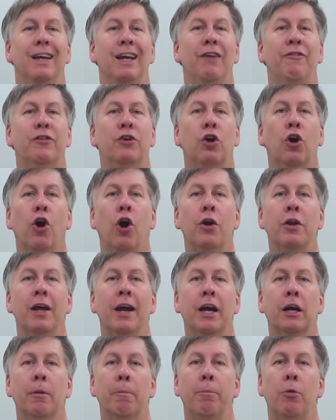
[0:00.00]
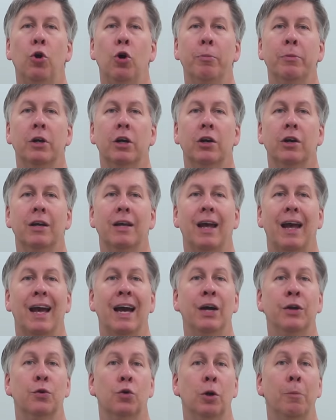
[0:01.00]
If cardiac, pulmonary,
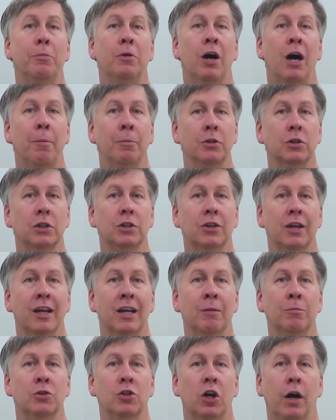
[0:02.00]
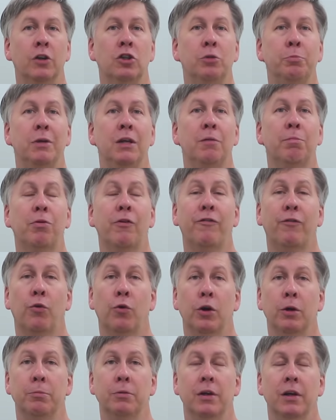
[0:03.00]
and or abdominal exams are to be
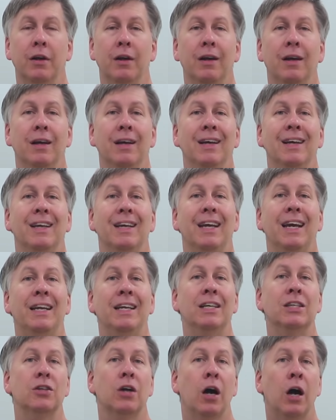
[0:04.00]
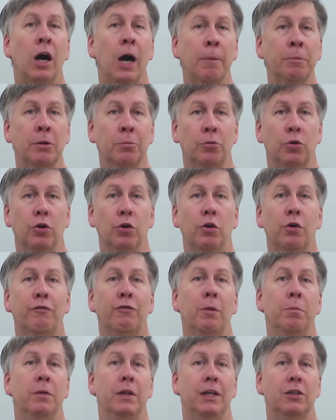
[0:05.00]
performed, it is optimal
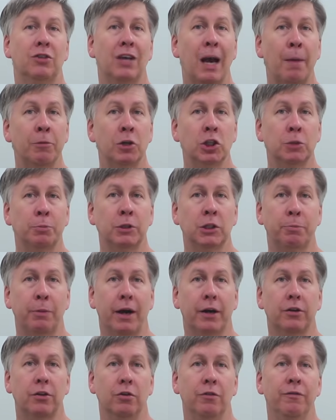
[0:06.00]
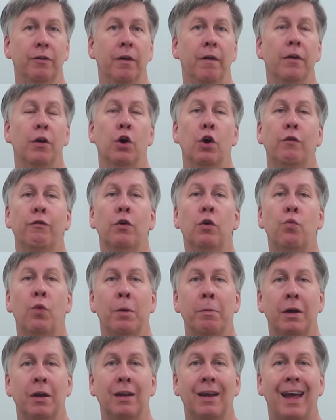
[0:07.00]
from the examiner's perspective for
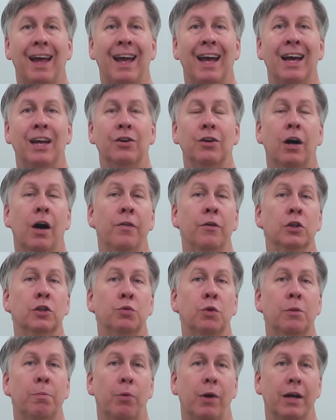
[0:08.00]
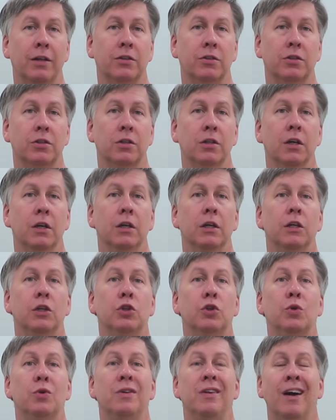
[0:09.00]
women and others with breasts
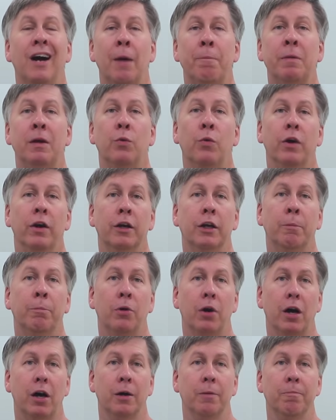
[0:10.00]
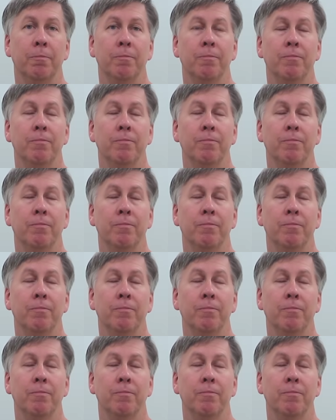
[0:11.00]
to not be wearing a bra.